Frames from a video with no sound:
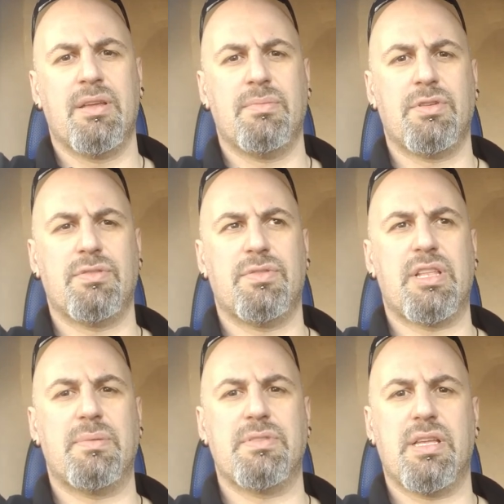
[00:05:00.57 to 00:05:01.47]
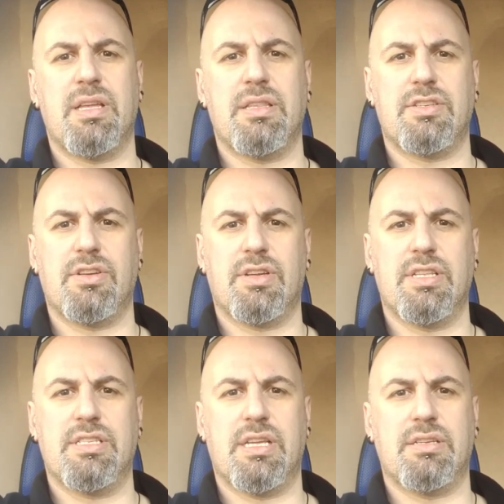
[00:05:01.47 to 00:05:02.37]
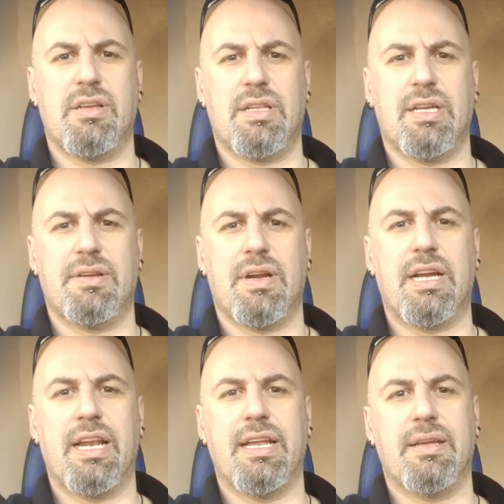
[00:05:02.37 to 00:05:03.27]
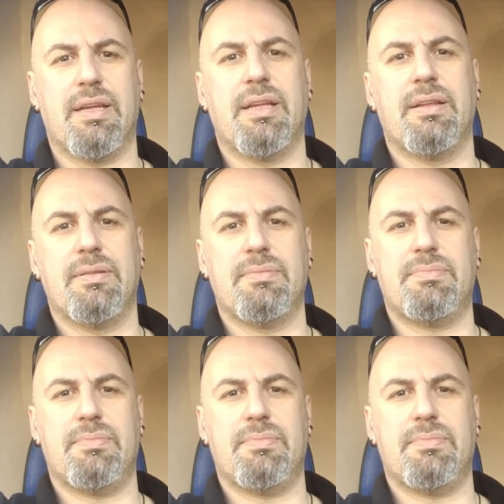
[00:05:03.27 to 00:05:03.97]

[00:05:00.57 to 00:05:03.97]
most of the times the sockets are getting crackly, and